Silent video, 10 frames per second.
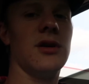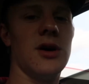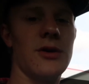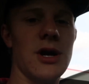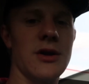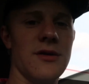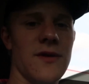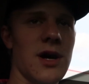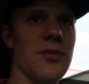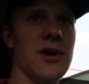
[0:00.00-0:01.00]
uh, rowdy and
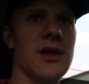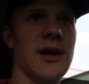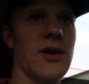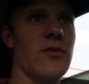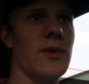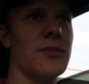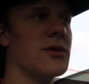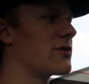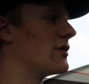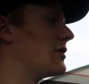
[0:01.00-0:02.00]
vibrating like I remember,
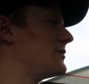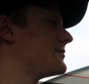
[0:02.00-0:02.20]
so